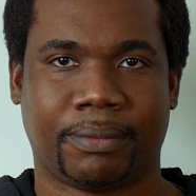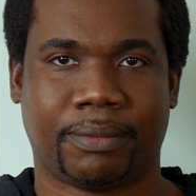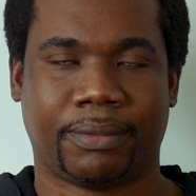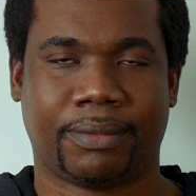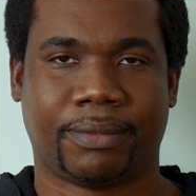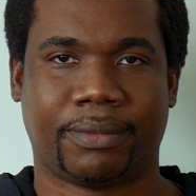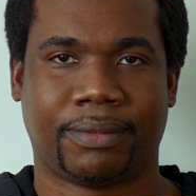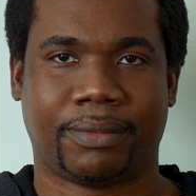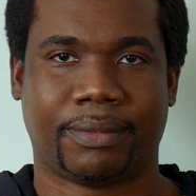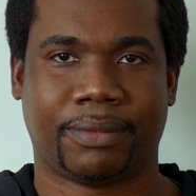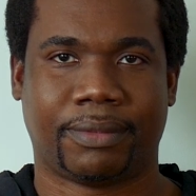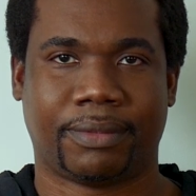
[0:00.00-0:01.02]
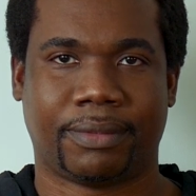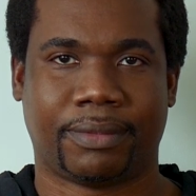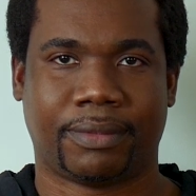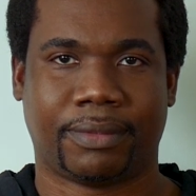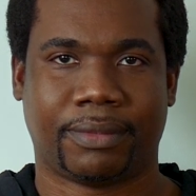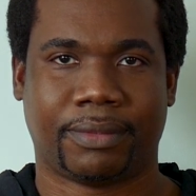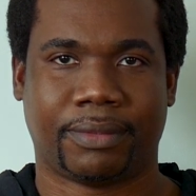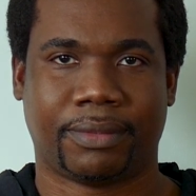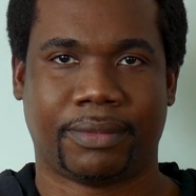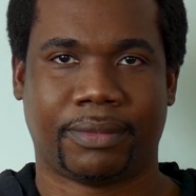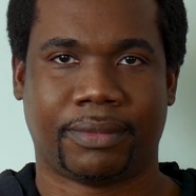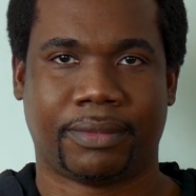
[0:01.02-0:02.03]

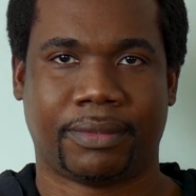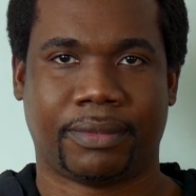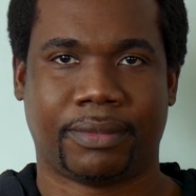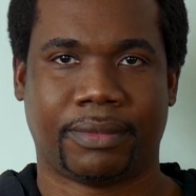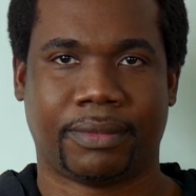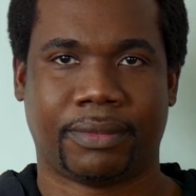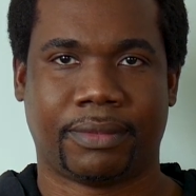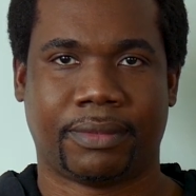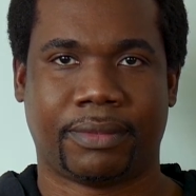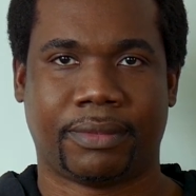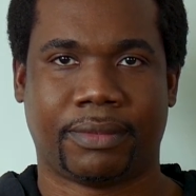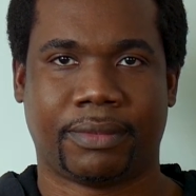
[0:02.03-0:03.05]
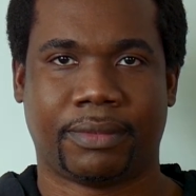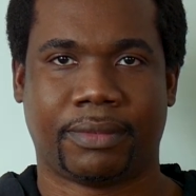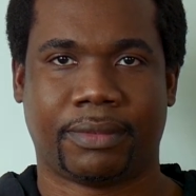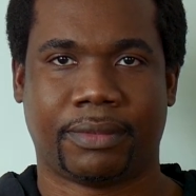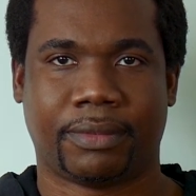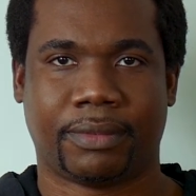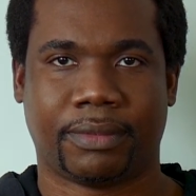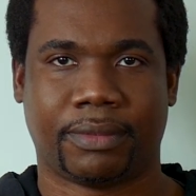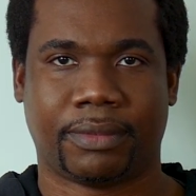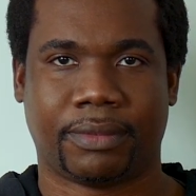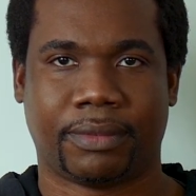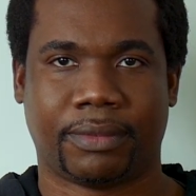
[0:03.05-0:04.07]

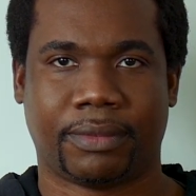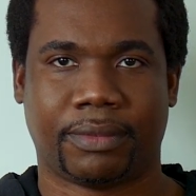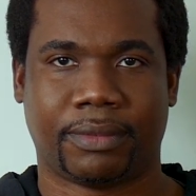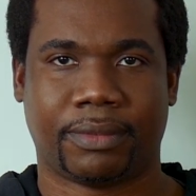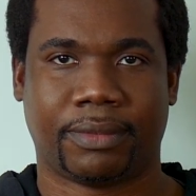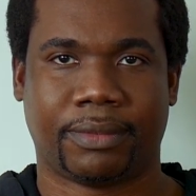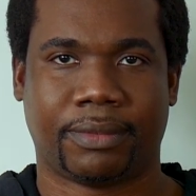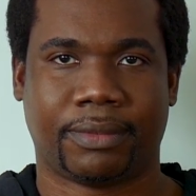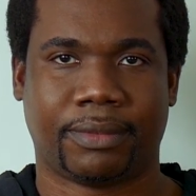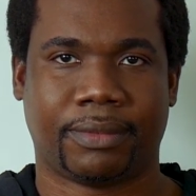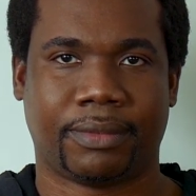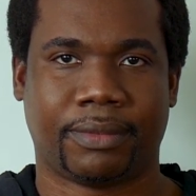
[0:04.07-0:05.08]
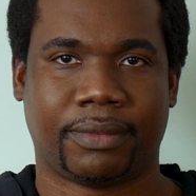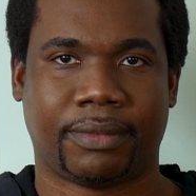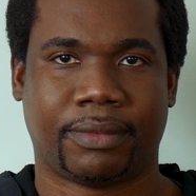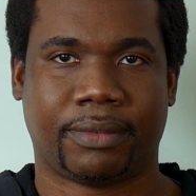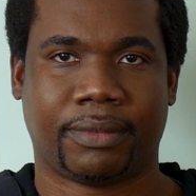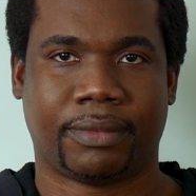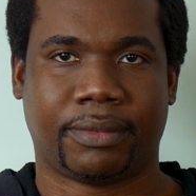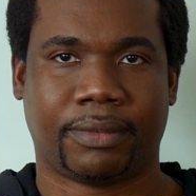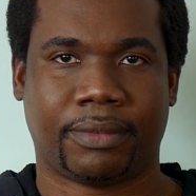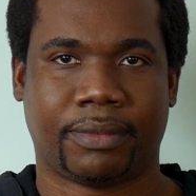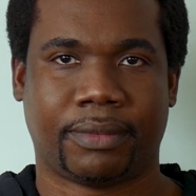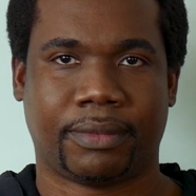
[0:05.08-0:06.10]

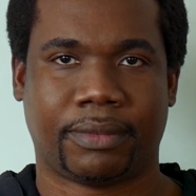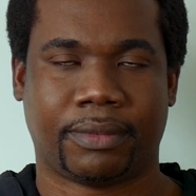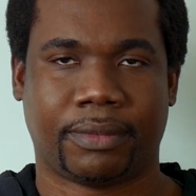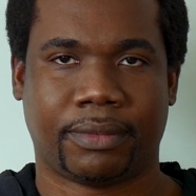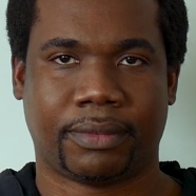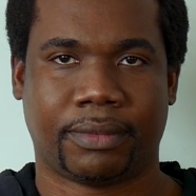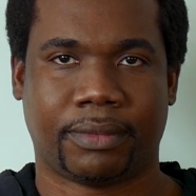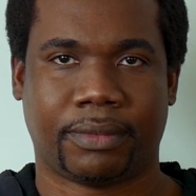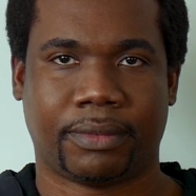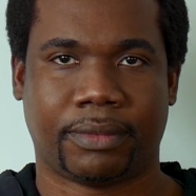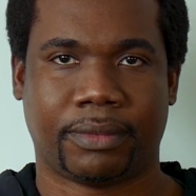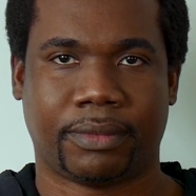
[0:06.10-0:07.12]
This person isn't speaking.